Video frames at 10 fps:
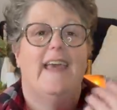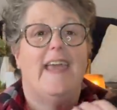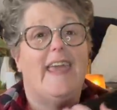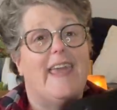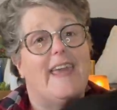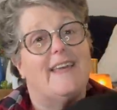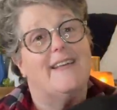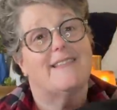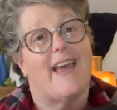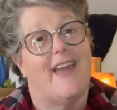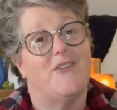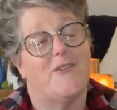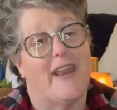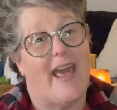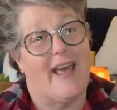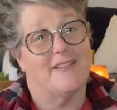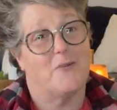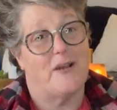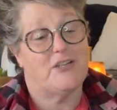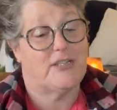he is, I do get asked
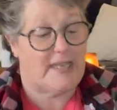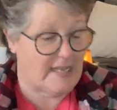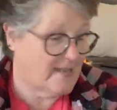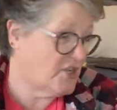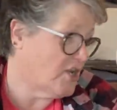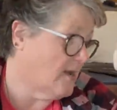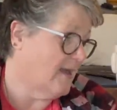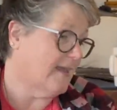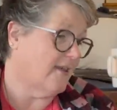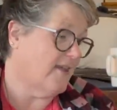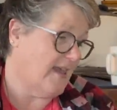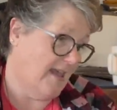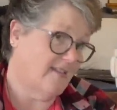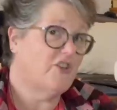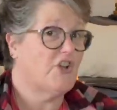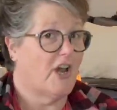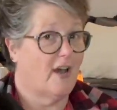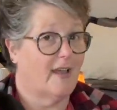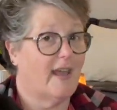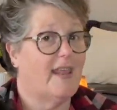questions. He is a chunk he's a
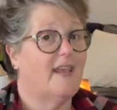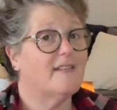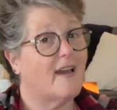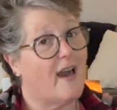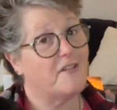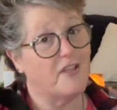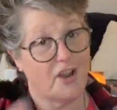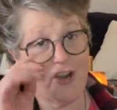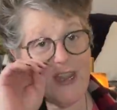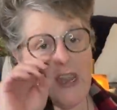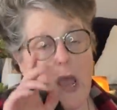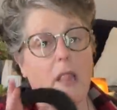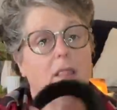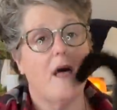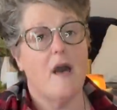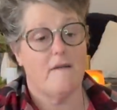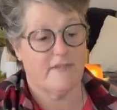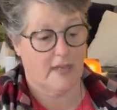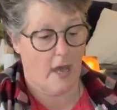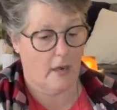chunk and he's a cuddler. He loves
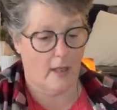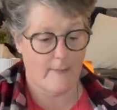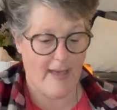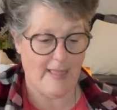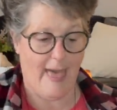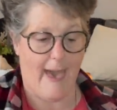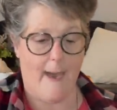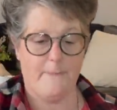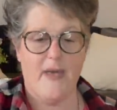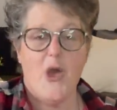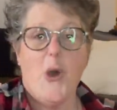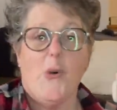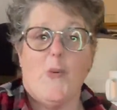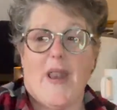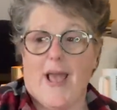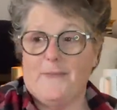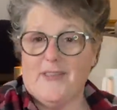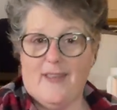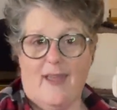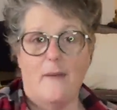to cuddle on my lap when I'm
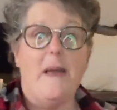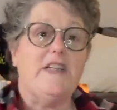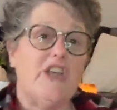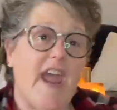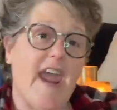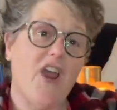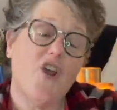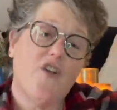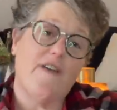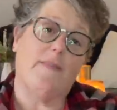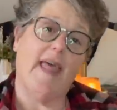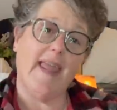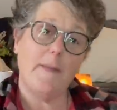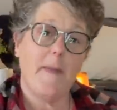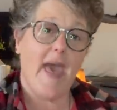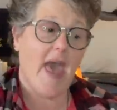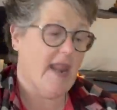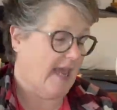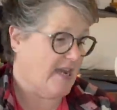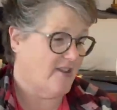sitting in my chair or if I'm laying in bed.
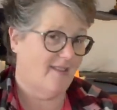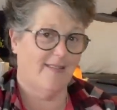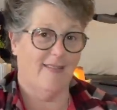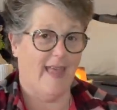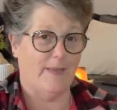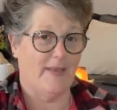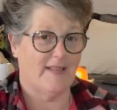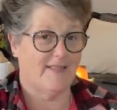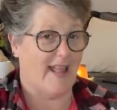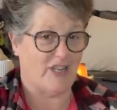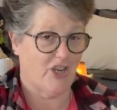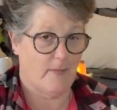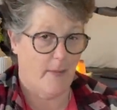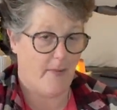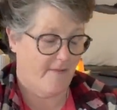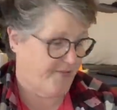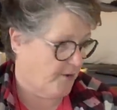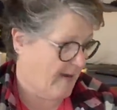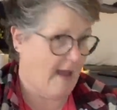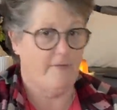He just doesn't like me snatching him up off the
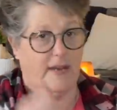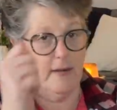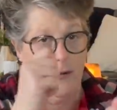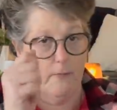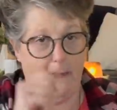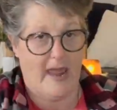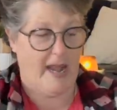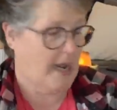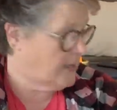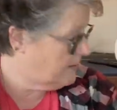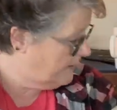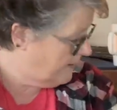ground and manhandling